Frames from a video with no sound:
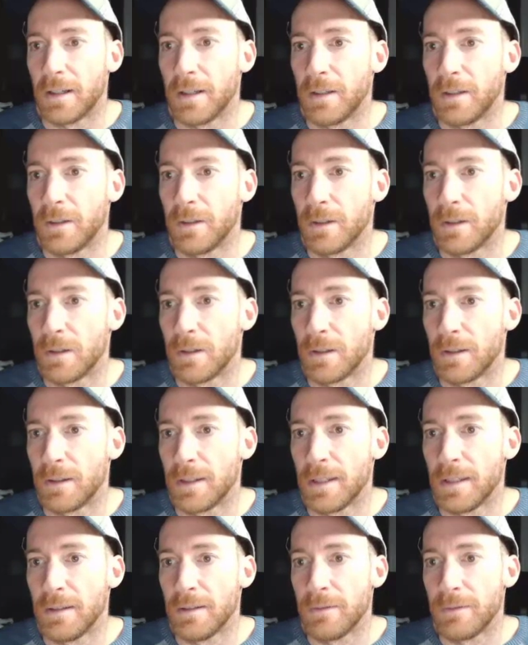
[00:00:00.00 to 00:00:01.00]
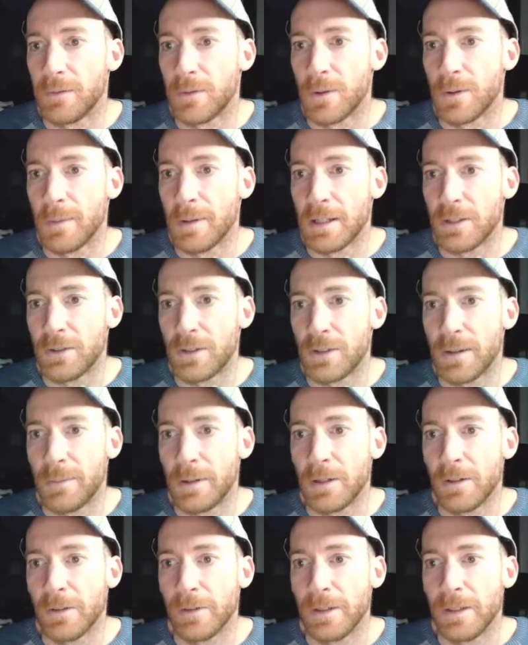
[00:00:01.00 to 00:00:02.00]
under the Format
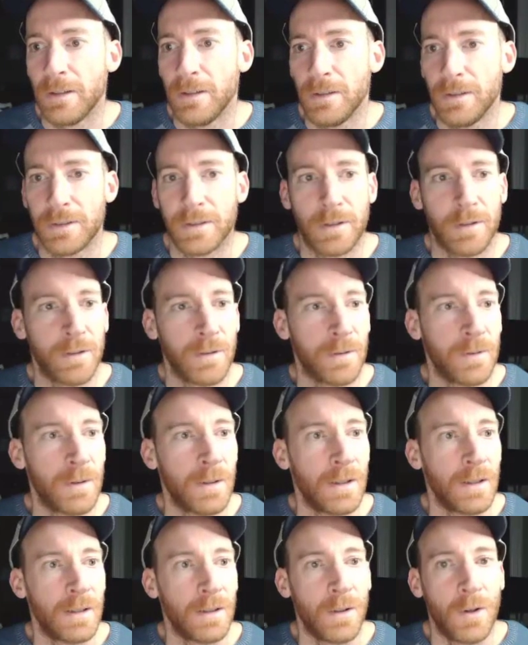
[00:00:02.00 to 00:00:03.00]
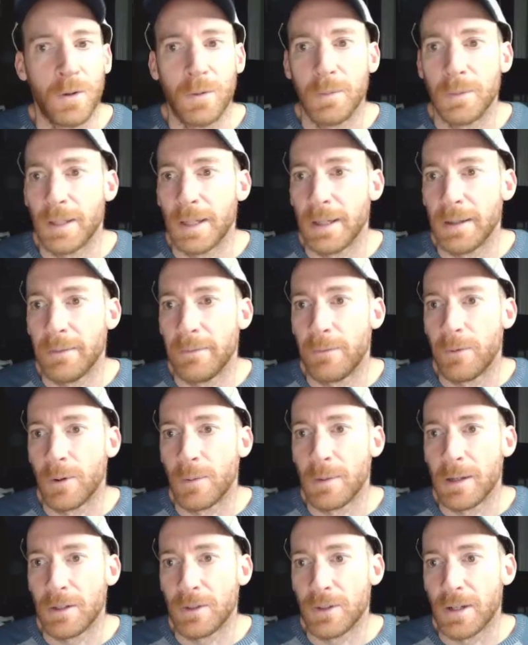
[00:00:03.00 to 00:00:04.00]
drop arrow here, so Home
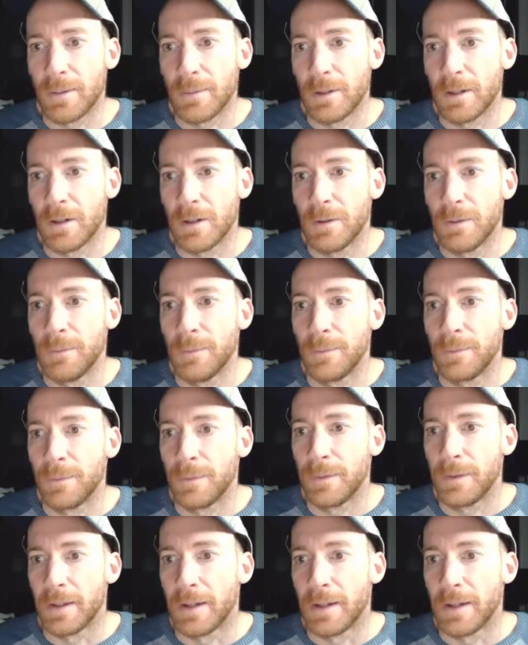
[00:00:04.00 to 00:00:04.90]
tab, Format drop arrow,